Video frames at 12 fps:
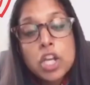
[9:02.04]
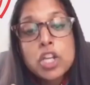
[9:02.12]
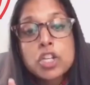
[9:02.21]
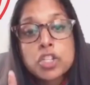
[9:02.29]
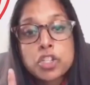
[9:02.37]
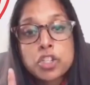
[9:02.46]

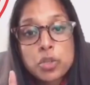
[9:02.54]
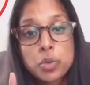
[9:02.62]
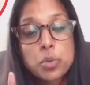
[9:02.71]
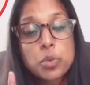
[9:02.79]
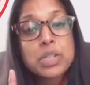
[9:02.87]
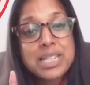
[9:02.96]

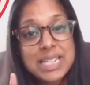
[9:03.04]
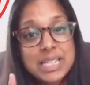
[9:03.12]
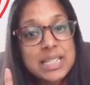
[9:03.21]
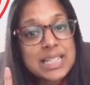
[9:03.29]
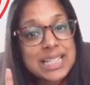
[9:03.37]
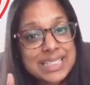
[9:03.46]
you will need
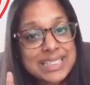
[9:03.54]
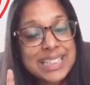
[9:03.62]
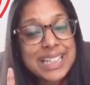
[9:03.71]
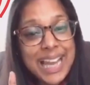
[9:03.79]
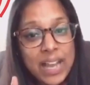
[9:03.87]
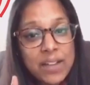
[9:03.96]
to listen
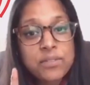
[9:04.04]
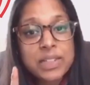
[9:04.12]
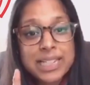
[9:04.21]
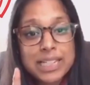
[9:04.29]
carefully